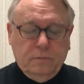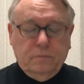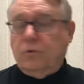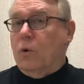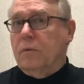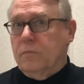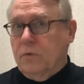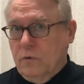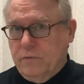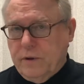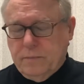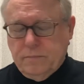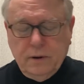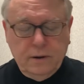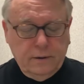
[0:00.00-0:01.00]
or move
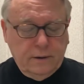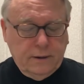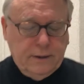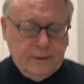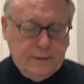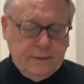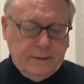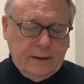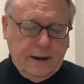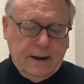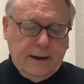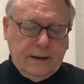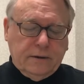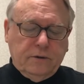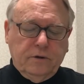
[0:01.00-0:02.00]
them
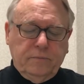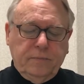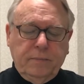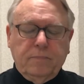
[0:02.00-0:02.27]
that could be